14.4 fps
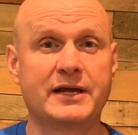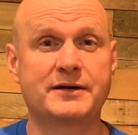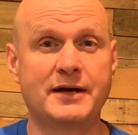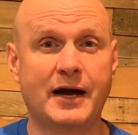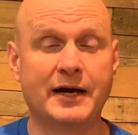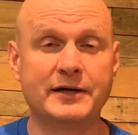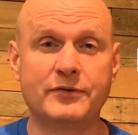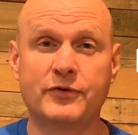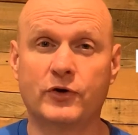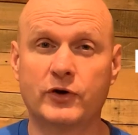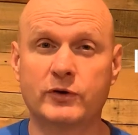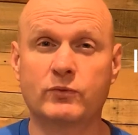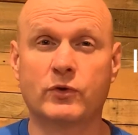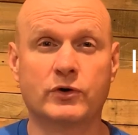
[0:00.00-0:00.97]
at
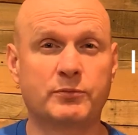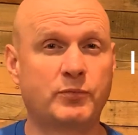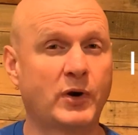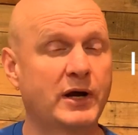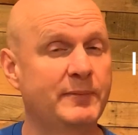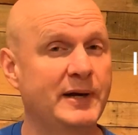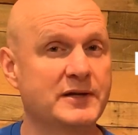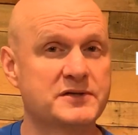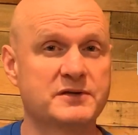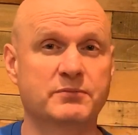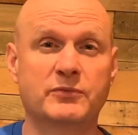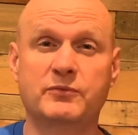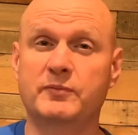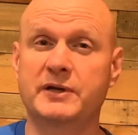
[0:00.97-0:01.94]
9:30. We're going to pray about
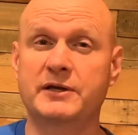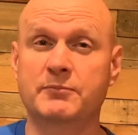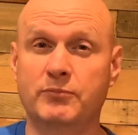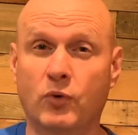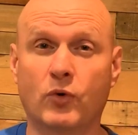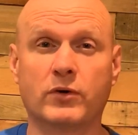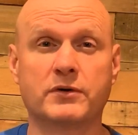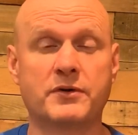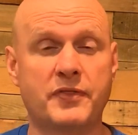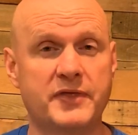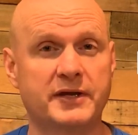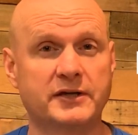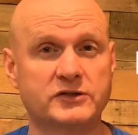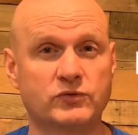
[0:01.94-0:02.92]
some important
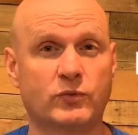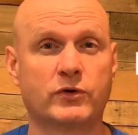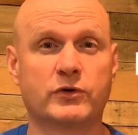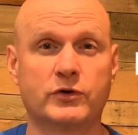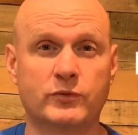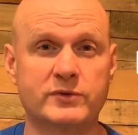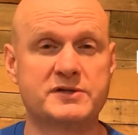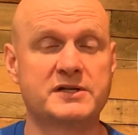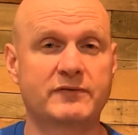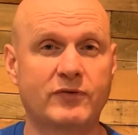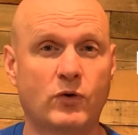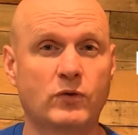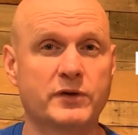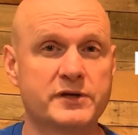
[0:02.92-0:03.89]
things. We're going to receive
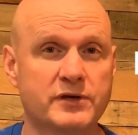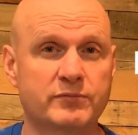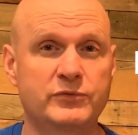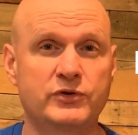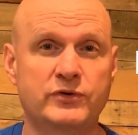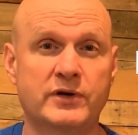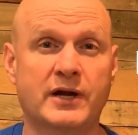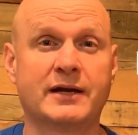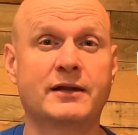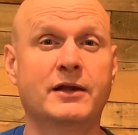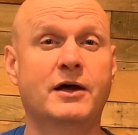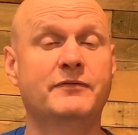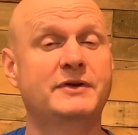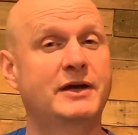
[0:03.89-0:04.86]
Holy Communion. I'd
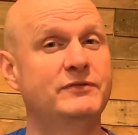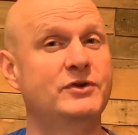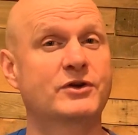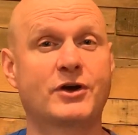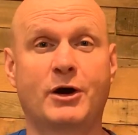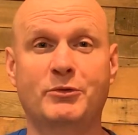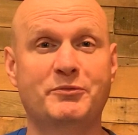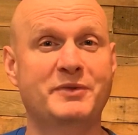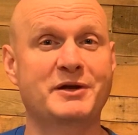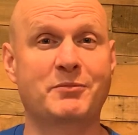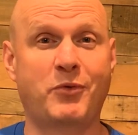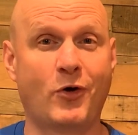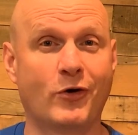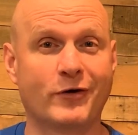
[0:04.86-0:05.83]
love to have you come and be a
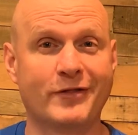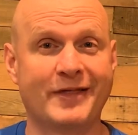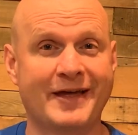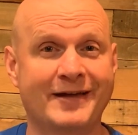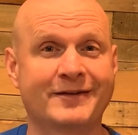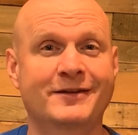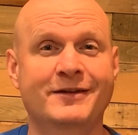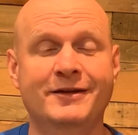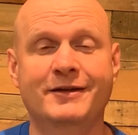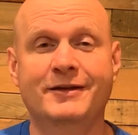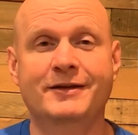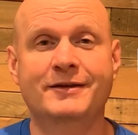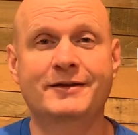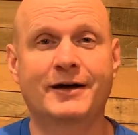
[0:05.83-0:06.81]
part of that.
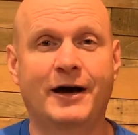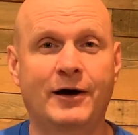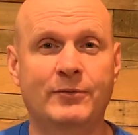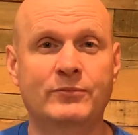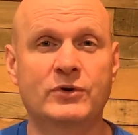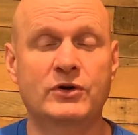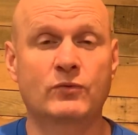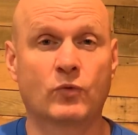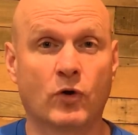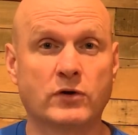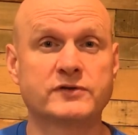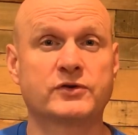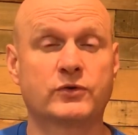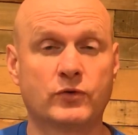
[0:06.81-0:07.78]
We're
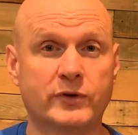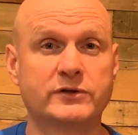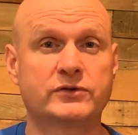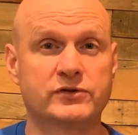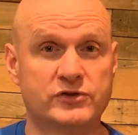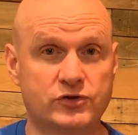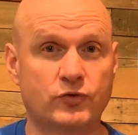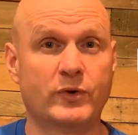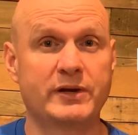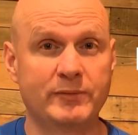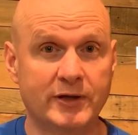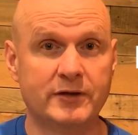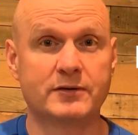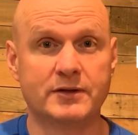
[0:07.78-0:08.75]
also going to stream
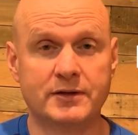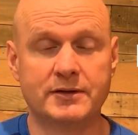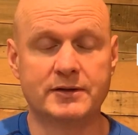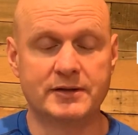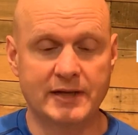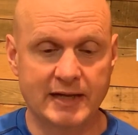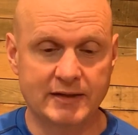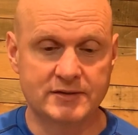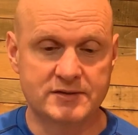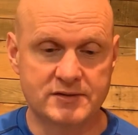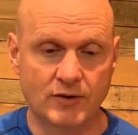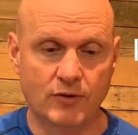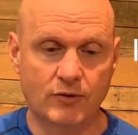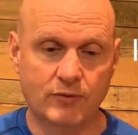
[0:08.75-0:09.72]
it. And
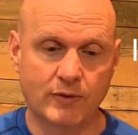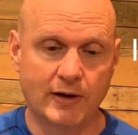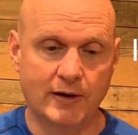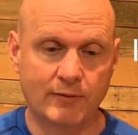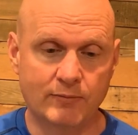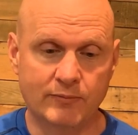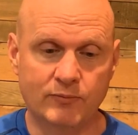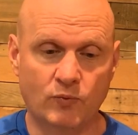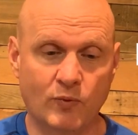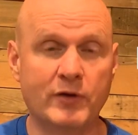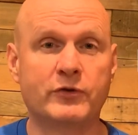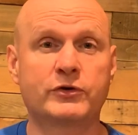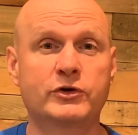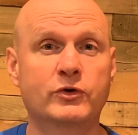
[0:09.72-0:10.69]
so
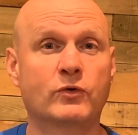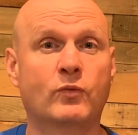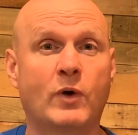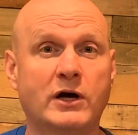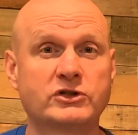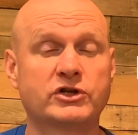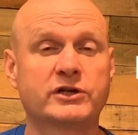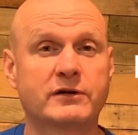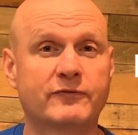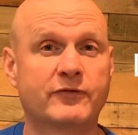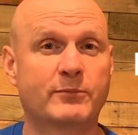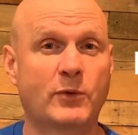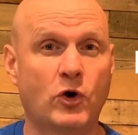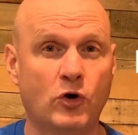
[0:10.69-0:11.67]
whether you're watching it
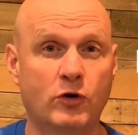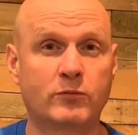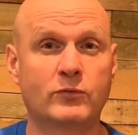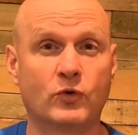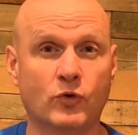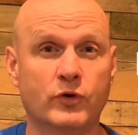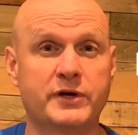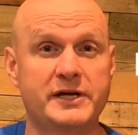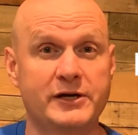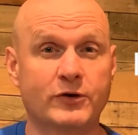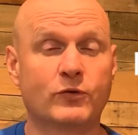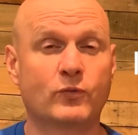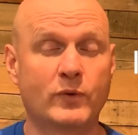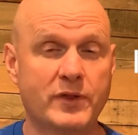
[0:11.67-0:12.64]
from home or
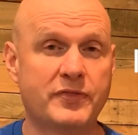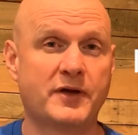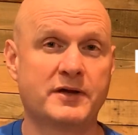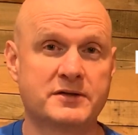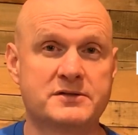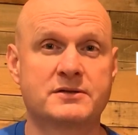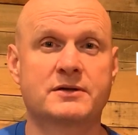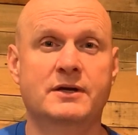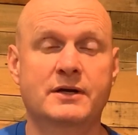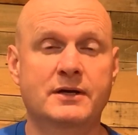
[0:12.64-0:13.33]
here with us,